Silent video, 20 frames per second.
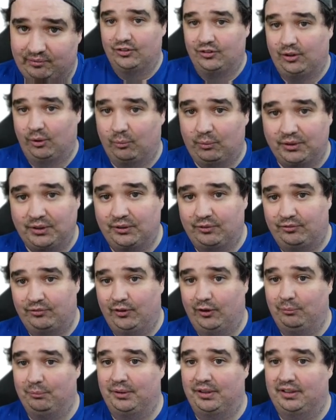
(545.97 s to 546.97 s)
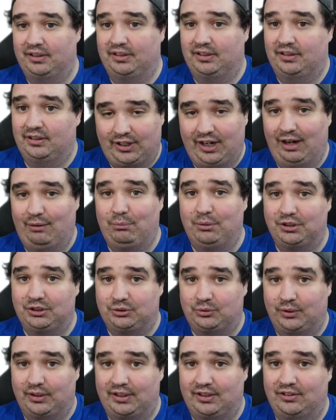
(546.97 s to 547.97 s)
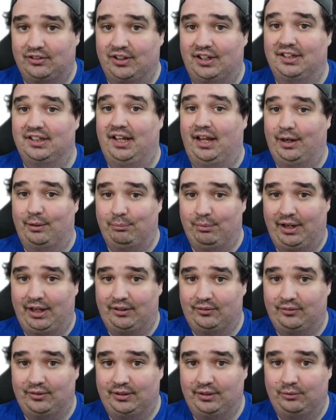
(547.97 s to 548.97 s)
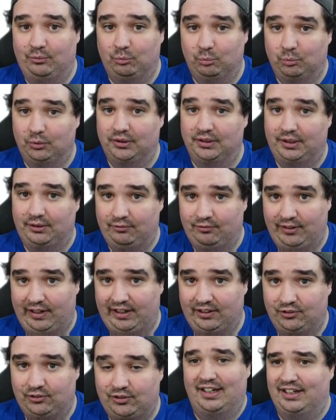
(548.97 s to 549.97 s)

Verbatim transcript: So when you're filming, camera drains a lot of battery really fast.